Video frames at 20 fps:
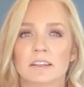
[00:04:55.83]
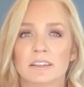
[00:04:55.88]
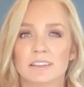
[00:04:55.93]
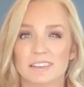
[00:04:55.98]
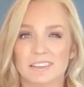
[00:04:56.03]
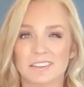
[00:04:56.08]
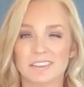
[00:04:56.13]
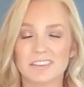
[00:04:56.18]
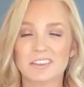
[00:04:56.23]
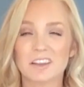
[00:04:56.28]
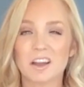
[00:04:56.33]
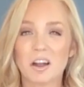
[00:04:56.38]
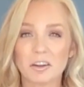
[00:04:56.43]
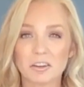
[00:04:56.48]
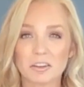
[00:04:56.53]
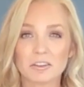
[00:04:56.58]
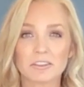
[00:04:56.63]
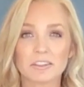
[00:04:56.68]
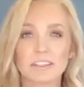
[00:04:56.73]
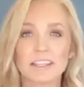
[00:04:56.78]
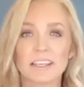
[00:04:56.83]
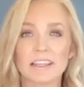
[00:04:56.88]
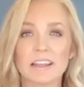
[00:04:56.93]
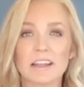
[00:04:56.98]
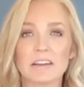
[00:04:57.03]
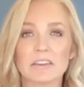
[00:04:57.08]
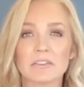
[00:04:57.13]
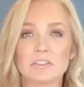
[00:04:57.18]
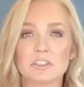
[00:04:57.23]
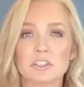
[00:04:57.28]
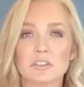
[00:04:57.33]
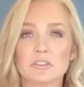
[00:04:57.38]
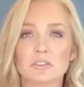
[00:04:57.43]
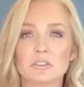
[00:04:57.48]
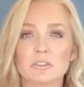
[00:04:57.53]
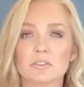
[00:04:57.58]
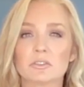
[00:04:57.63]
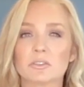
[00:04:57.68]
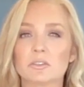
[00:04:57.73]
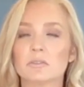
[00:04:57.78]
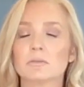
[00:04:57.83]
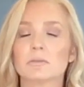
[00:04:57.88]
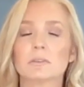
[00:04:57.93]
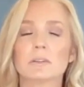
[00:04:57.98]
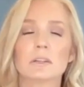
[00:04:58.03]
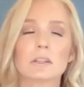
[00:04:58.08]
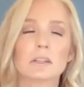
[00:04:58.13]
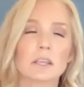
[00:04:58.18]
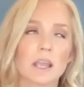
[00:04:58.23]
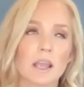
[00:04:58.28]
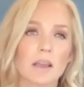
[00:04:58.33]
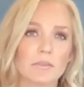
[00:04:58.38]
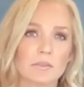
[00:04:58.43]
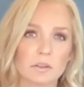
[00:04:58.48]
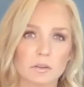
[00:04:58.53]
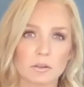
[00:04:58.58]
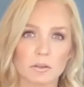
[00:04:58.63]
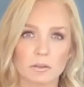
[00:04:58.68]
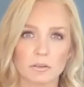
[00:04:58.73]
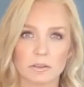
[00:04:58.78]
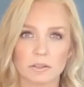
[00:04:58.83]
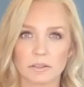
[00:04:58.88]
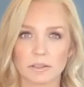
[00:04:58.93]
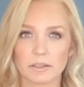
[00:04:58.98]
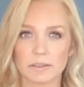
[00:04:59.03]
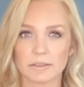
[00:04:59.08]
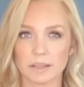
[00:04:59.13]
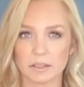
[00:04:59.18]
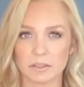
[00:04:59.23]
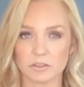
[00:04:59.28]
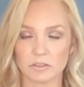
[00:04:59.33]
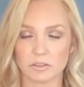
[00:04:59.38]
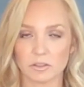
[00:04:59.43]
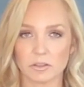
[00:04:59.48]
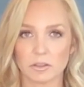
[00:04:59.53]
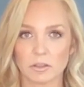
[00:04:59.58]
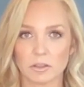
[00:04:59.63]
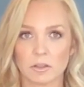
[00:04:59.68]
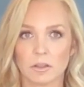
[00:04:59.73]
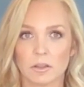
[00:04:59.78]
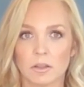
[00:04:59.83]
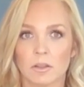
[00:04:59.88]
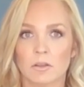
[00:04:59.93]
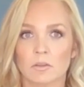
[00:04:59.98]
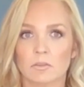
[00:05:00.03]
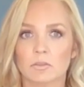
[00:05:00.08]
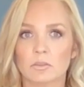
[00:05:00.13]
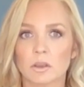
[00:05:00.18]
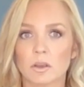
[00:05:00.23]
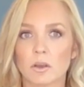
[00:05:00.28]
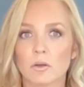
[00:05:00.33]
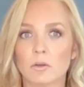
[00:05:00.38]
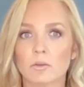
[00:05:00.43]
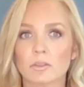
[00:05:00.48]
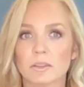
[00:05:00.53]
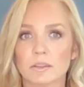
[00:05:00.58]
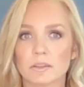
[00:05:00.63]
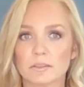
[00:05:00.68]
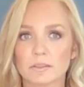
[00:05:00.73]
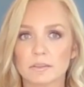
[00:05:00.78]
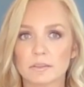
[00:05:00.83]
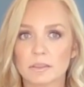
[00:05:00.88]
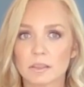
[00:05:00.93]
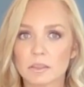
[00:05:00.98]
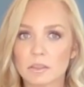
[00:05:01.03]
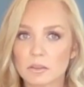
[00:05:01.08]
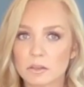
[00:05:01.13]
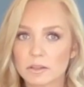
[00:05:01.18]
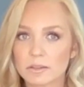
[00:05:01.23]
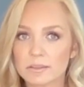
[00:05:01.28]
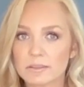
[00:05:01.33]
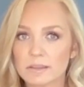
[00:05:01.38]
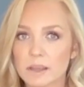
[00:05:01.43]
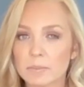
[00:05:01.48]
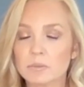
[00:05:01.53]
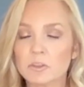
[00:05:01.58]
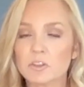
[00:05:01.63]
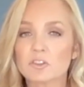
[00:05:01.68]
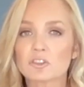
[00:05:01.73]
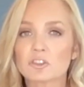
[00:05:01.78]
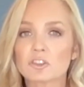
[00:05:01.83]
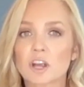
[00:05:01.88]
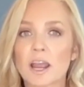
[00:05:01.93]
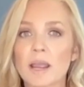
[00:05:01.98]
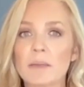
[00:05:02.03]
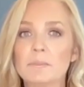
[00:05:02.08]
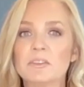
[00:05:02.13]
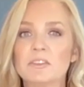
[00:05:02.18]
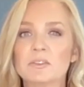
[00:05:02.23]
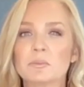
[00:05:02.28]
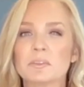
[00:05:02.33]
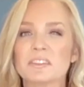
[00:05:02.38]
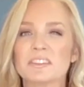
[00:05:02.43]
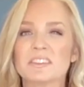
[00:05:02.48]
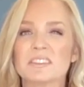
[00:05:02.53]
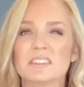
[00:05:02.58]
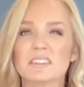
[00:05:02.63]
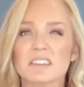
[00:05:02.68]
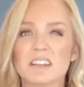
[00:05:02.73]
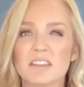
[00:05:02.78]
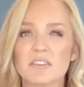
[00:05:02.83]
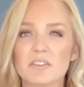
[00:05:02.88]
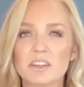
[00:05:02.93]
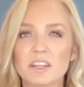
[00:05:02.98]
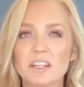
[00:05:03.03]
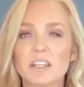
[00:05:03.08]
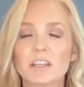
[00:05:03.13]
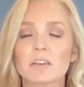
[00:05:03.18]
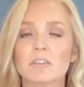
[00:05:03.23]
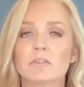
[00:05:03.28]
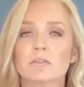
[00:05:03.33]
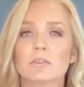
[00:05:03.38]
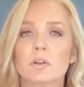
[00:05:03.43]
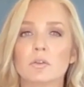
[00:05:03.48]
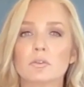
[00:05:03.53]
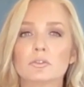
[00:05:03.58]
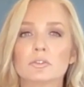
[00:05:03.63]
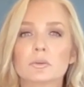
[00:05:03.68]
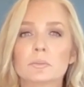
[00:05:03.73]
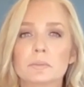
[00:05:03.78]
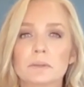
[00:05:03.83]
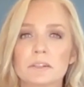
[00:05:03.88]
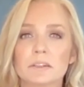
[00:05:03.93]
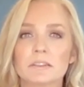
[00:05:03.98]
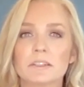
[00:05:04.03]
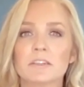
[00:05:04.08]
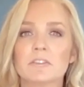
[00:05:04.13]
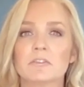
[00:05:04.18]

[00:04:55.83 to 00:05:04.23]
This is harder to get out of children, so you really have to hold their attention. So this is the third step. Describe specific vulnerability